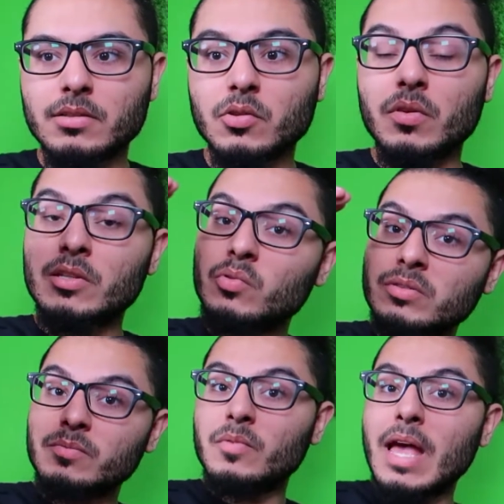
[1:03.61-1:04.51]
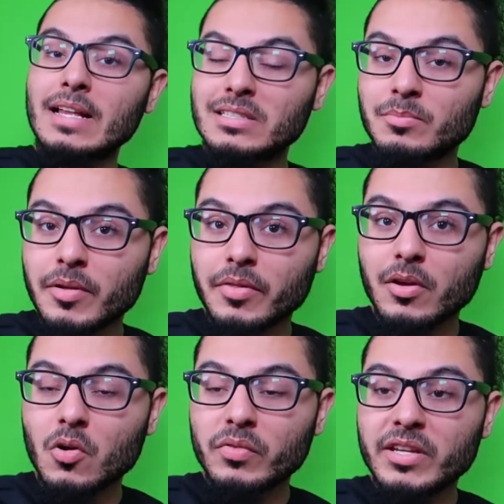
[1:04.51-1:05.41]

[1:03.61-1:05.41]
So this was asked a month ago.